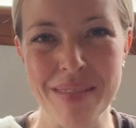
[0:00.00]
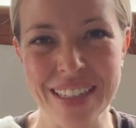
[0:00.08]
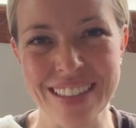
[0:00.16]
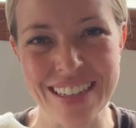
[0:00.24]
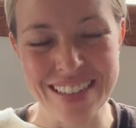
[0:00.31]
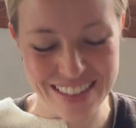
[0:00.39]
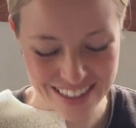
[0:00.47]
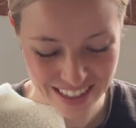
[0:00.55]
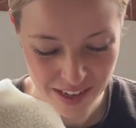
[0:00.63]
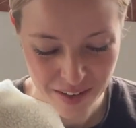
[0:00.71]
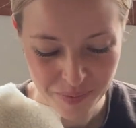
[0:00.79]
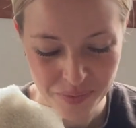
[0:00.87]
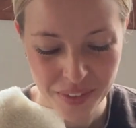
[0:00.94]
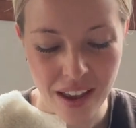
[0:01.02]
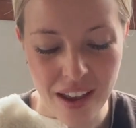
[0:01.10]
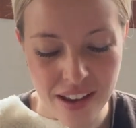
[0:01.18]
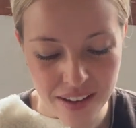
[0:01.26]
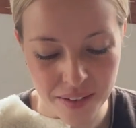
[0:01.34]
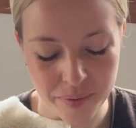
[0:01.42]
makes sense.
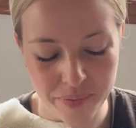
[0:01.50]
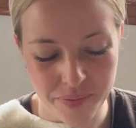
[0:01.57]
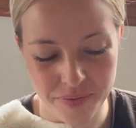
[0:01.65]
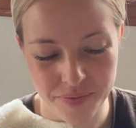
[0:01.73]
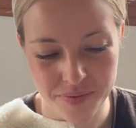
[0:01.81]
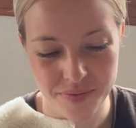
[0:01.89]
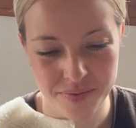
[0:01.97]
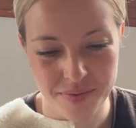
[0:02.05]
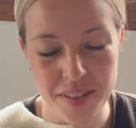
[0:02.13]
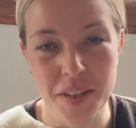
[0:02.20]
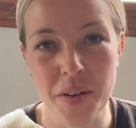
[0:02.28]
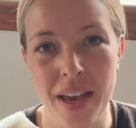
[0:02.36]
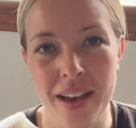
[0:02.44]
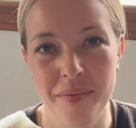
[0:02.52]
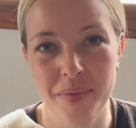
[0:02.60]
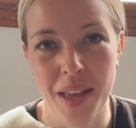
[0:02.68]
So yeah,